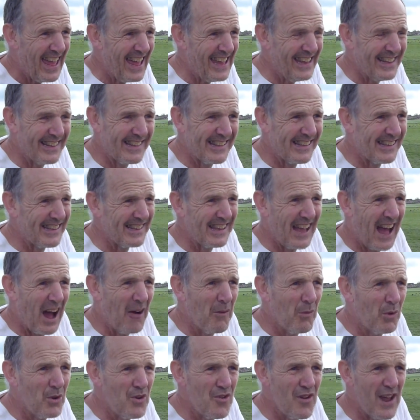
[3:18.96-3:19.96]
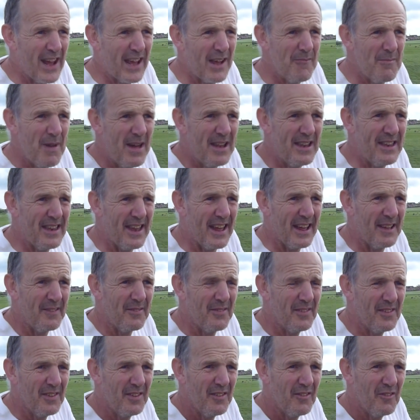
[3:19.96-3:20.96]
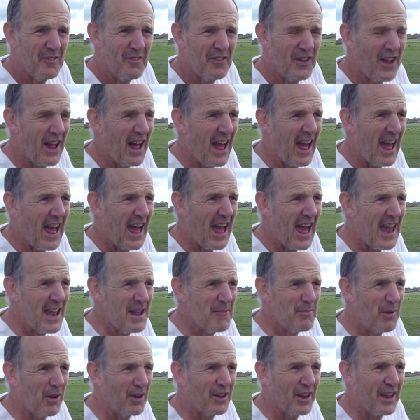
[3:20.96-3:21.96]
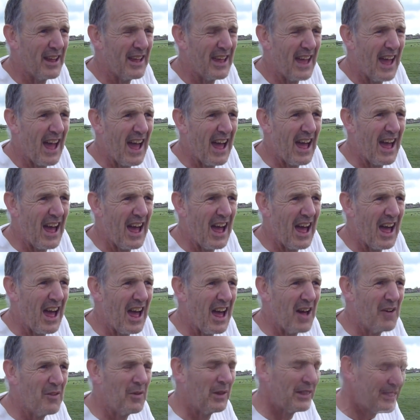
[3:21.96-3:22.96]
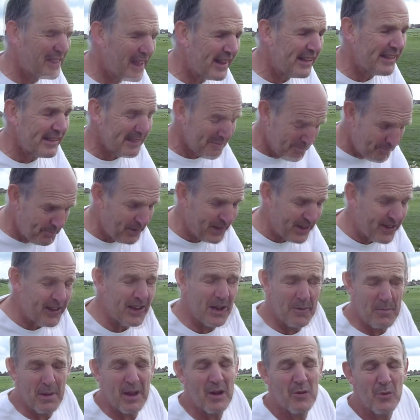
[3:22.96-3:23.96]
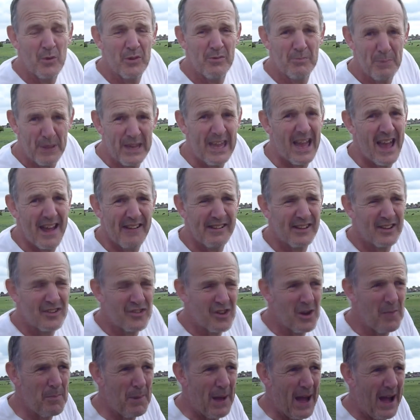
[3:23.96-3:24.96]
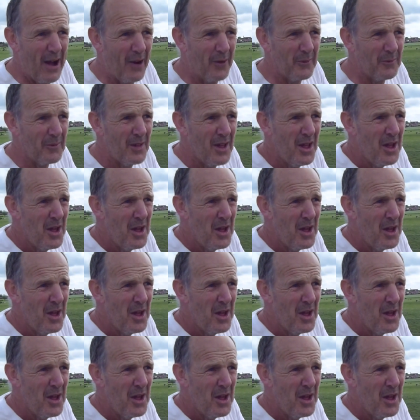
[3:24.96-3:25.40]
it, it's, I would recommend it for anybody, well, this particular bit would be yes, a trip out.